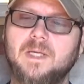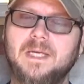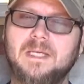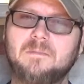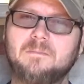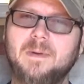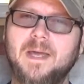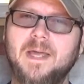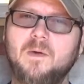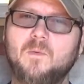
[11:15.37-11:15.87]

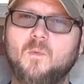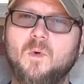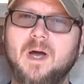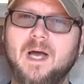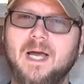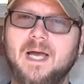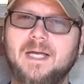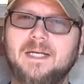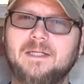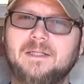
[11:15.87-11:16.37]
inmate
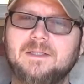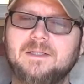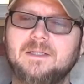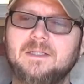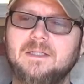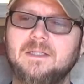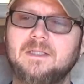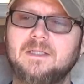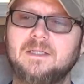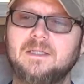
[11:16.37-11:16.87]
wine,
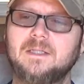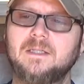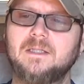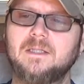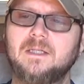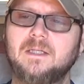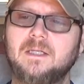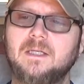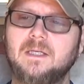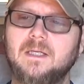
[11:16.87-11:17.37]

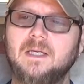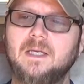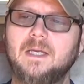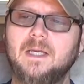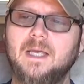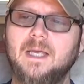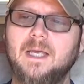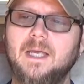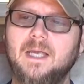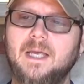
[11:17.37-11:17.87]

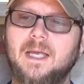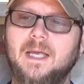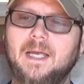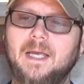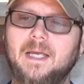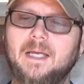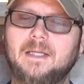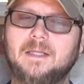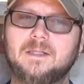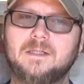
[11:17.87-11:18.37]

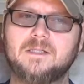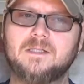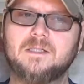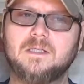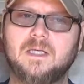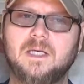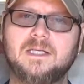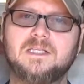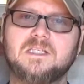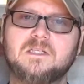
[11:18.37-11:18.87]
and
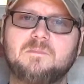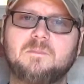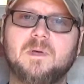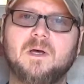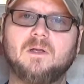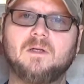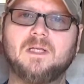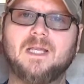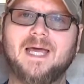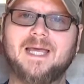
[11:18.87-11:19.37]
it
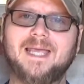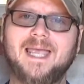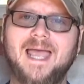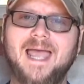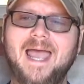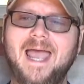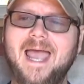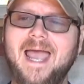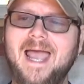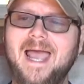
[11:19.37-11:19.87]
smelled like
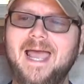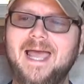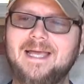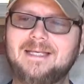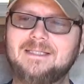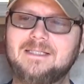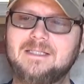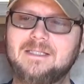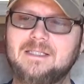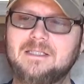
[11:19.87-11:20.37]

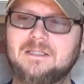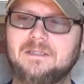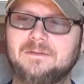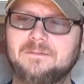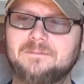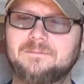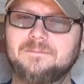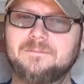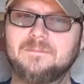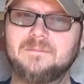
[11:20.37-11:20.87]
ass.
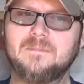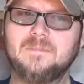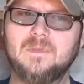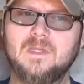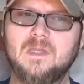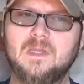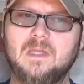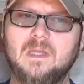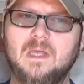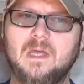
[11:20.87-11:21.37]

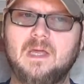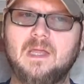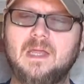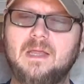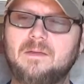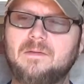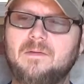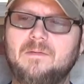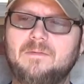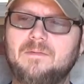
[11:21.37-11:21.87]

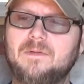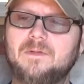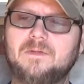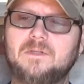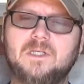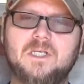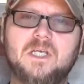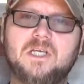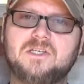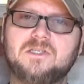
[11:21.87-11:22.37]
The
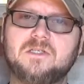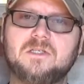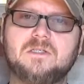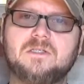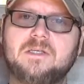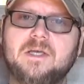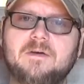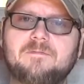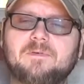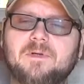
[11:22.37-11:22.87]

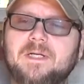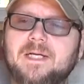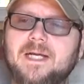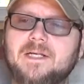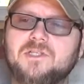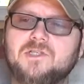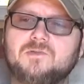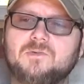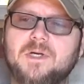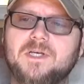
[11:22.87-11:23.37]
yeast definitely
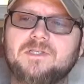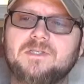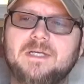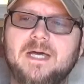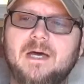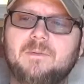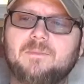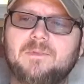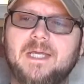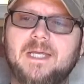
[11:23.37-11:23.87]
got stressed
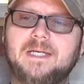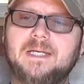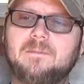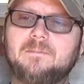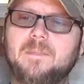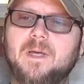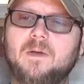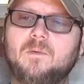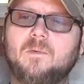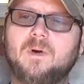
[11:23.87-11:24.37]
out with that
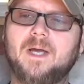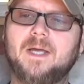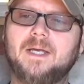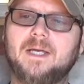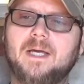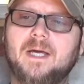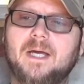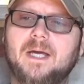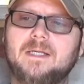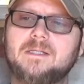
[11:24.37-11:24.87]
inmate
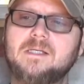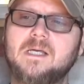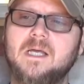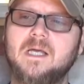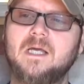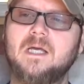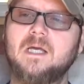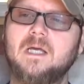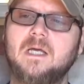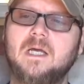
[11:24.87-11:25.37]
wine, guys,
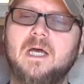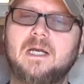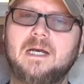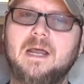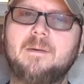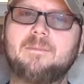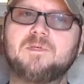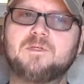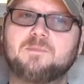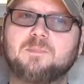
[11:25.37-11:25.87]
and
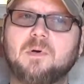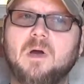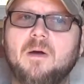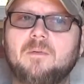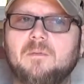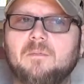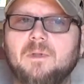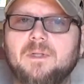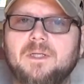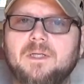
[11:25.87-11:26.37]
that was
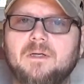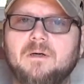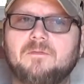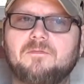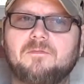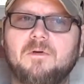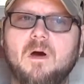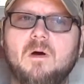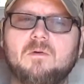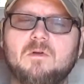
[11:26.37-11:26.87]
probably a
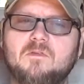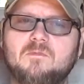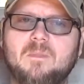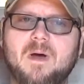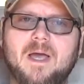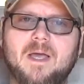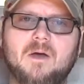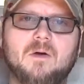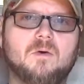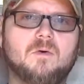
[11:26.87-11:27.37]
fault of
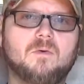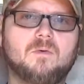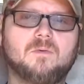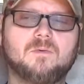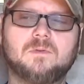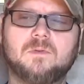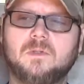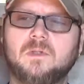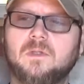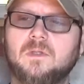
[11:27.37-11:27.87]
my
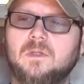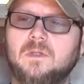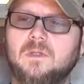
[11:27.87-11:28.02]
own.